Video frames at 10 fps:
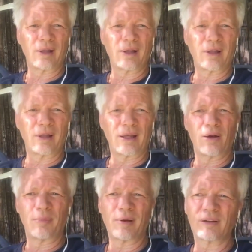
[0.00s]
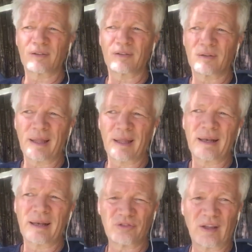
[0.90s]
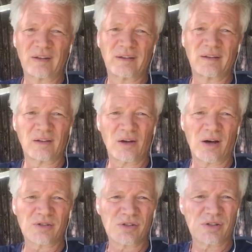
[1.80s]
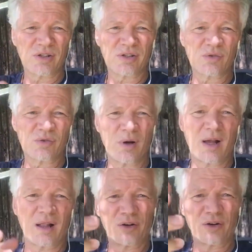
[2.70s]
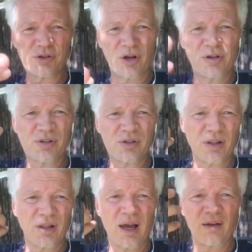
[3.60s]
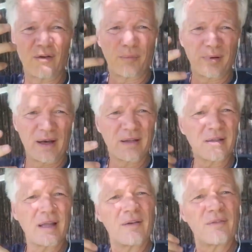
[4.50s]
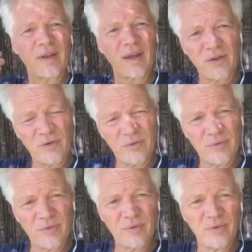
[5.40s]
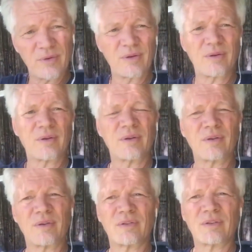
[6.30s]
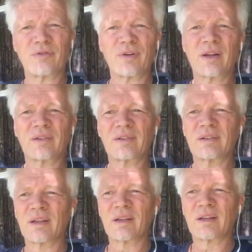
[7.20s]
this planet up because the planets have sentient consciousness as well. Our sun is alive, our planet's alive, thank you, St. Francis,